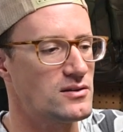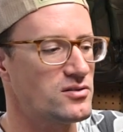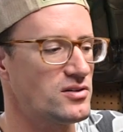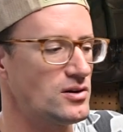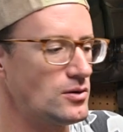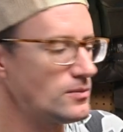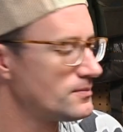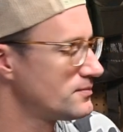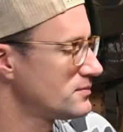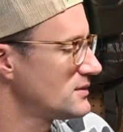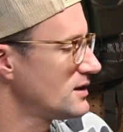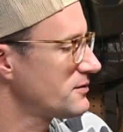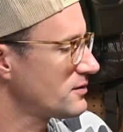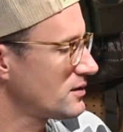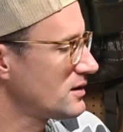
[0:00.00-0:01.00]
so
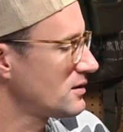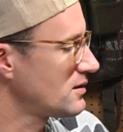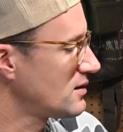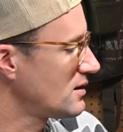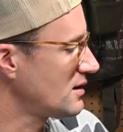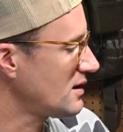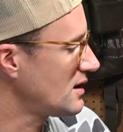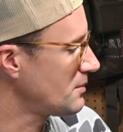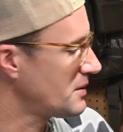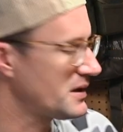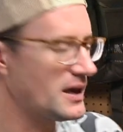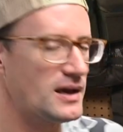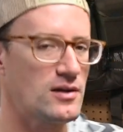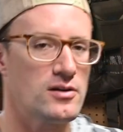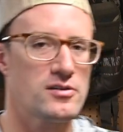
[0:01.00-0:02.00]
definitely going to keep the
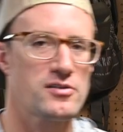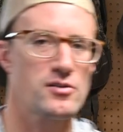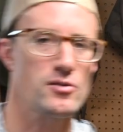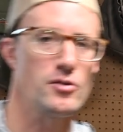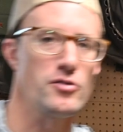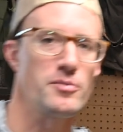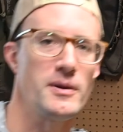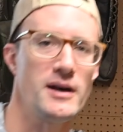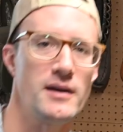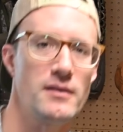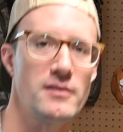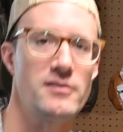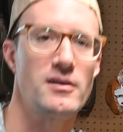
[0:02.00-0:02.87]
Gators close by this